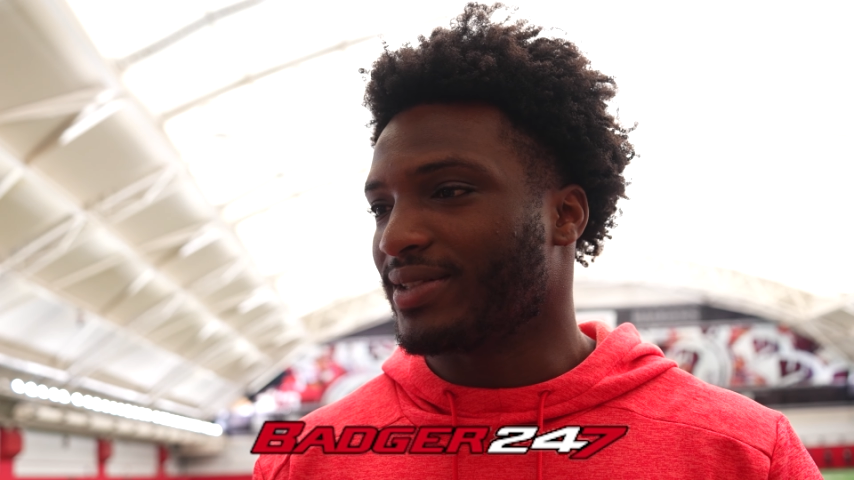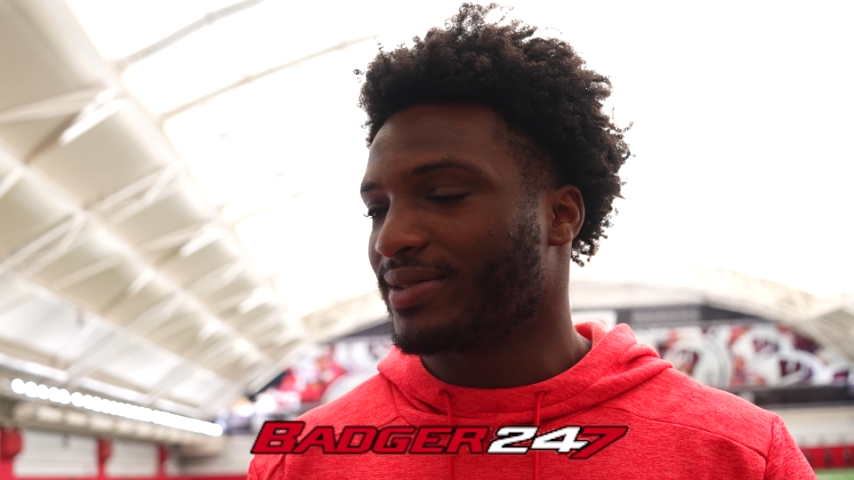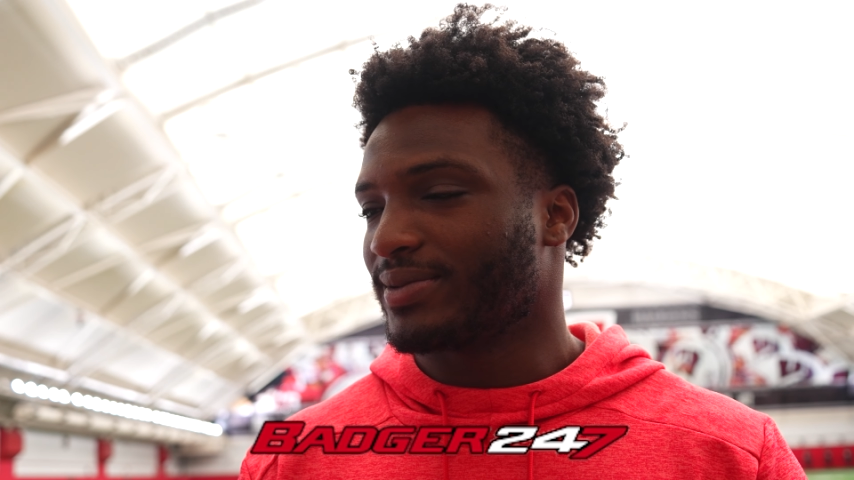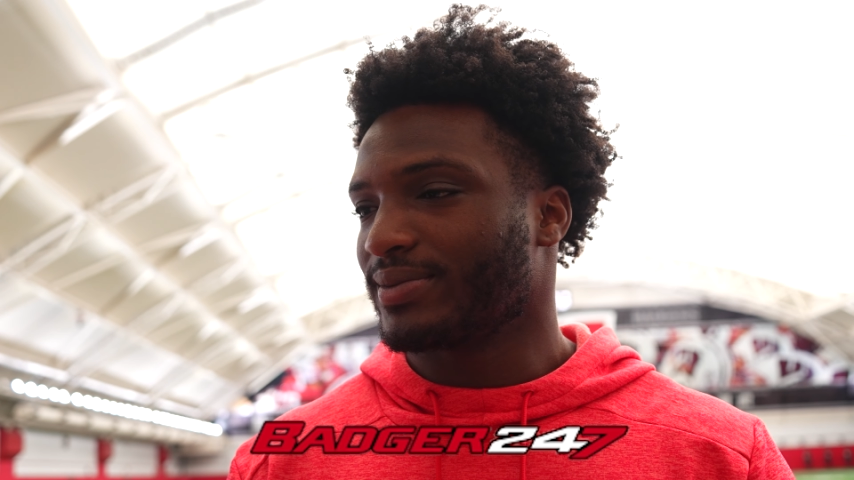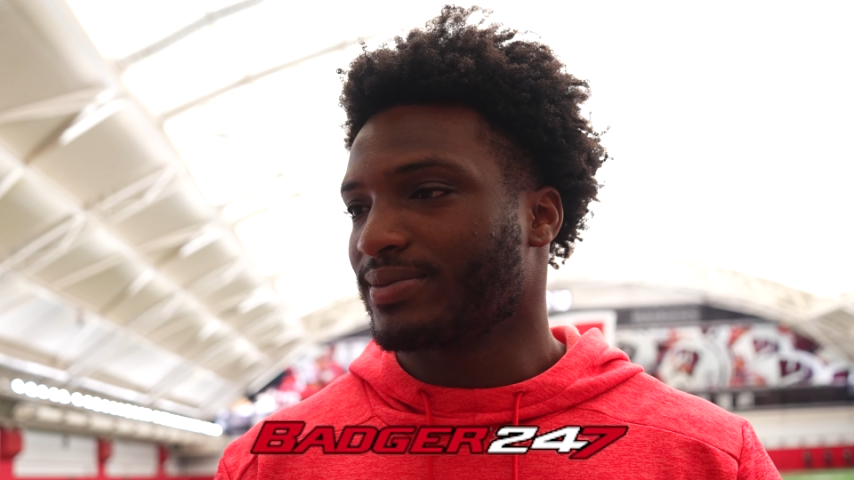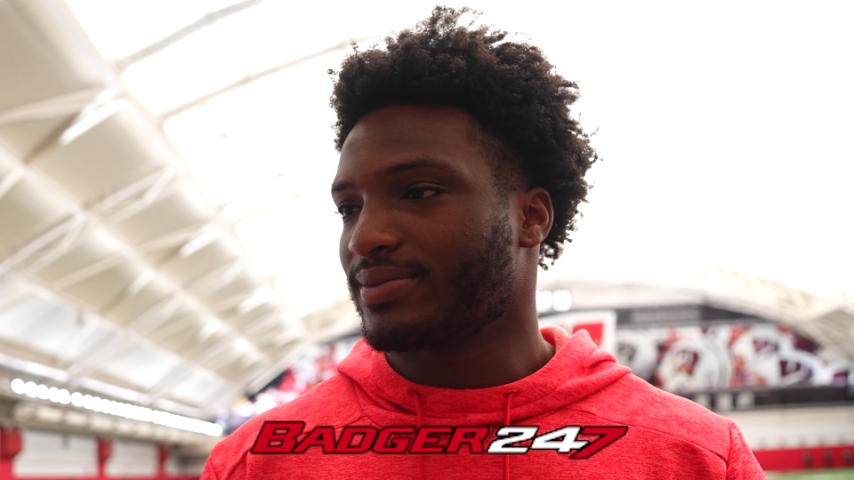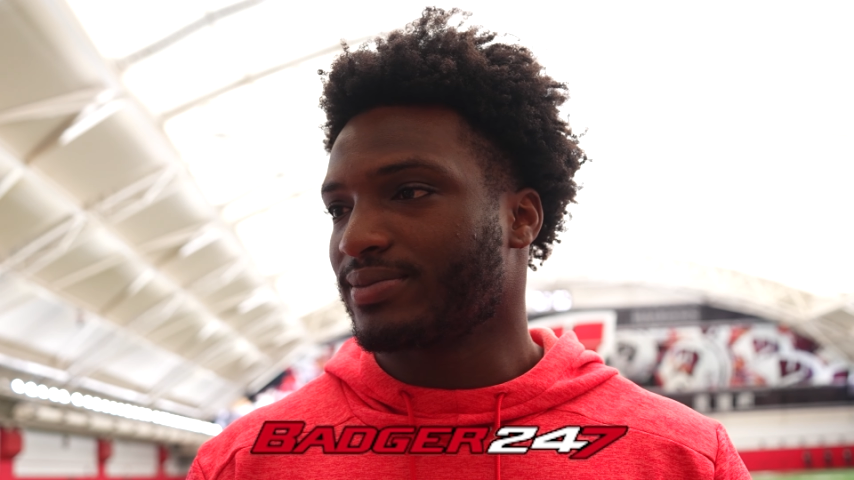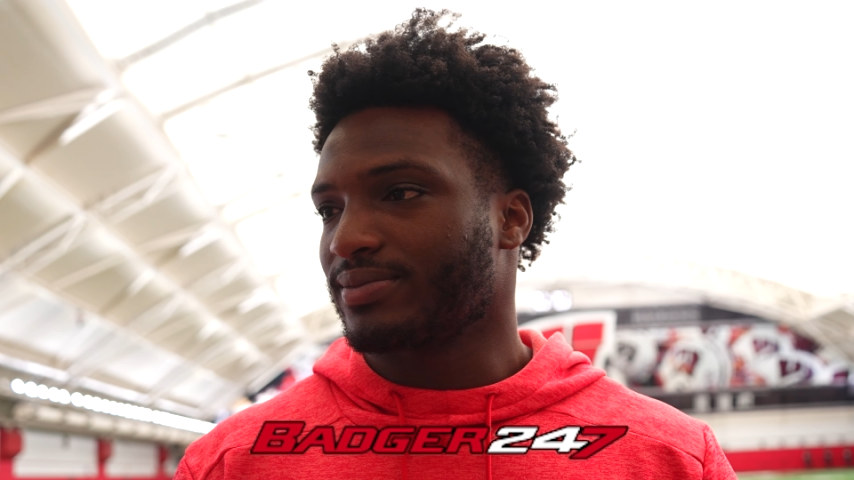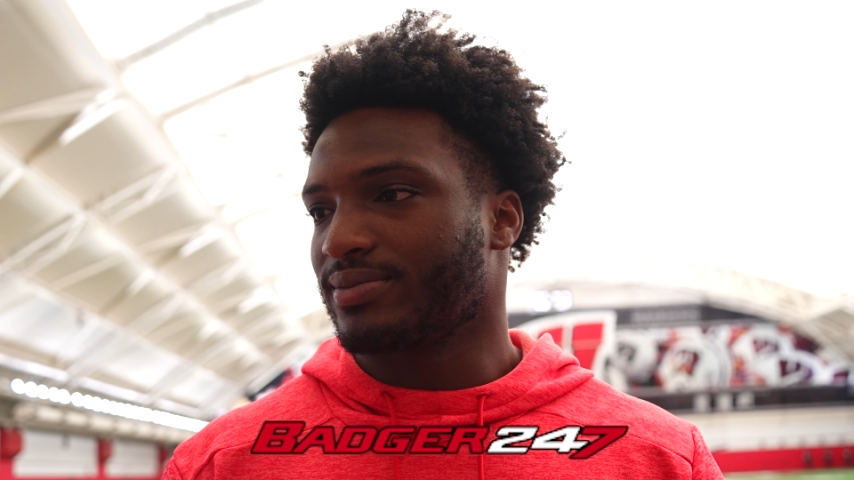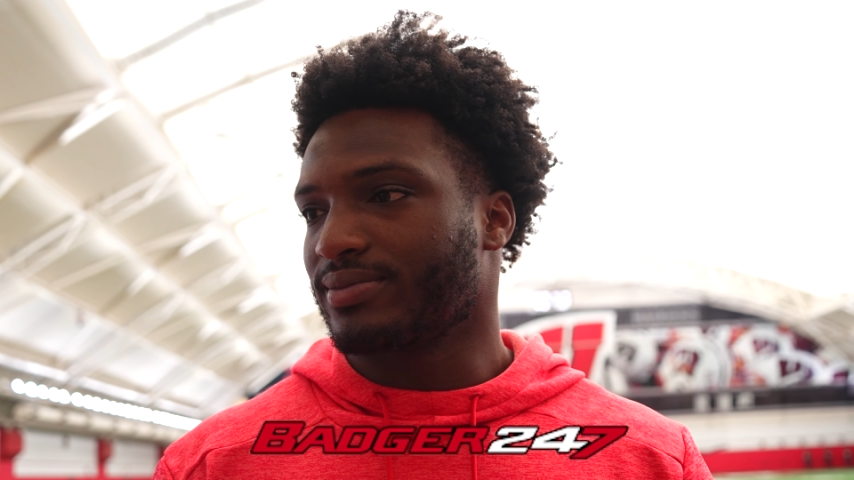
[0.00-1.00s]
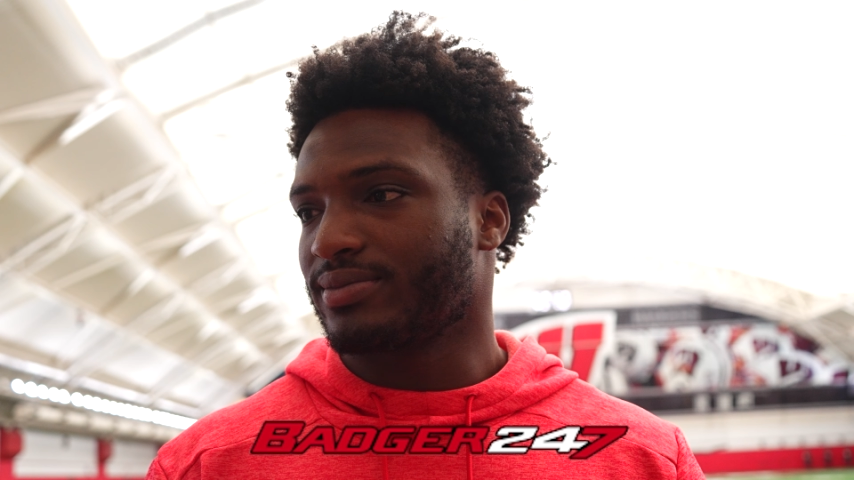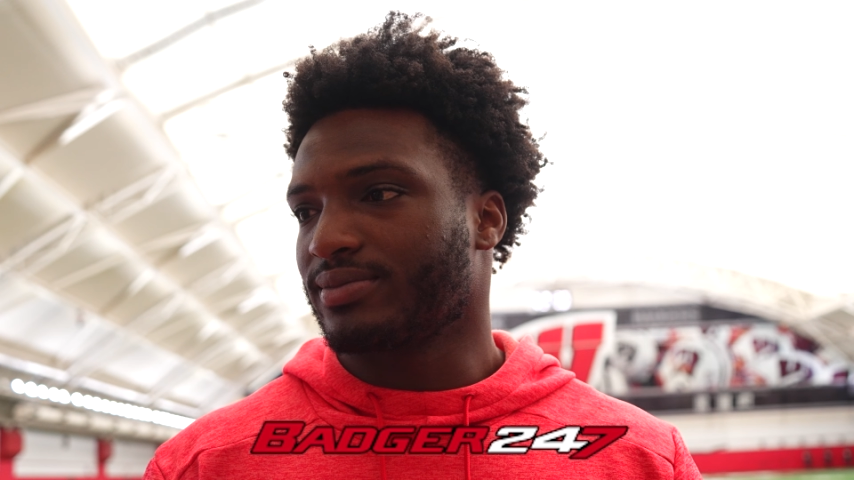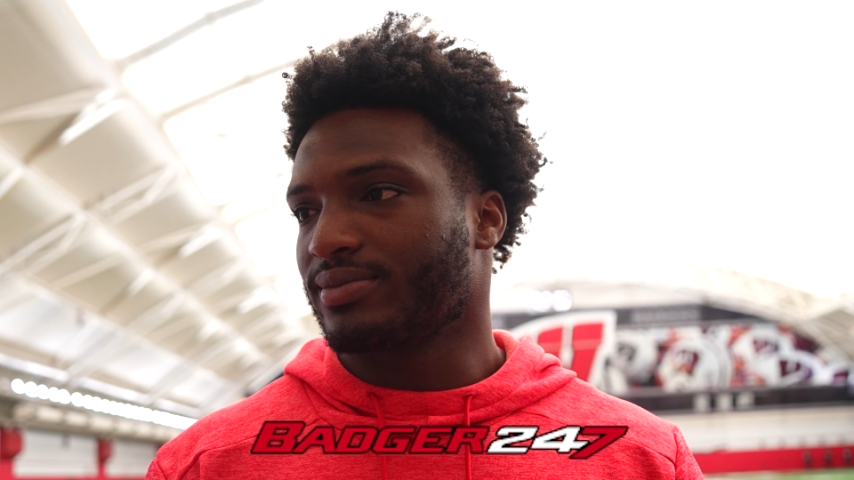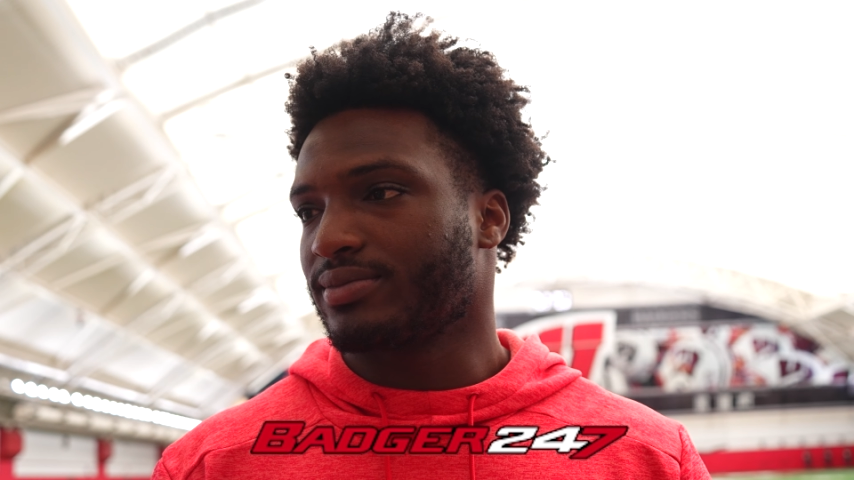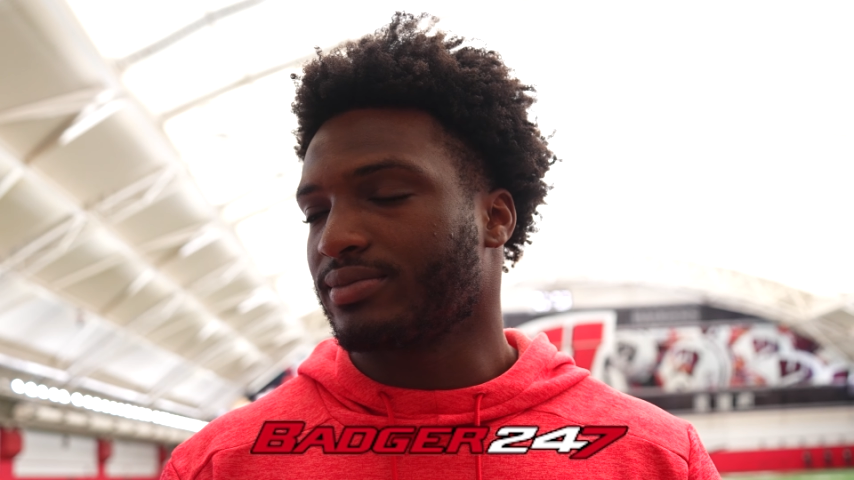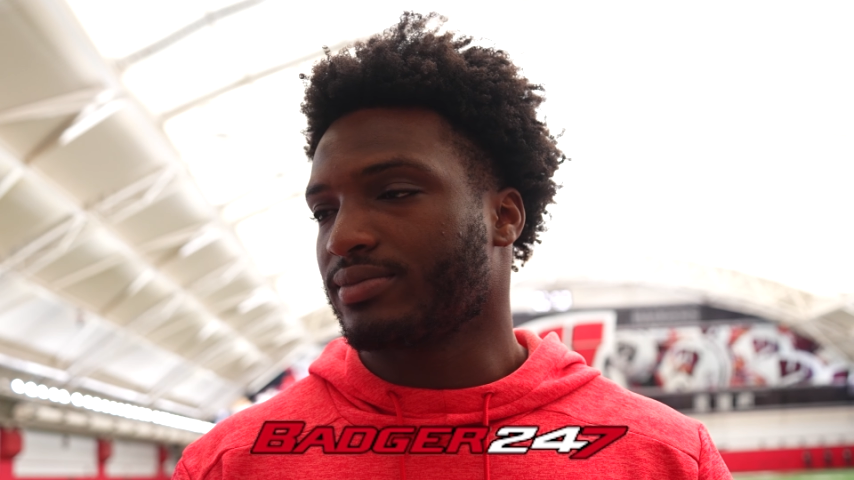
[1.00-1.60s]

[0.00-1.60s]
but Matt Mitchell was saying that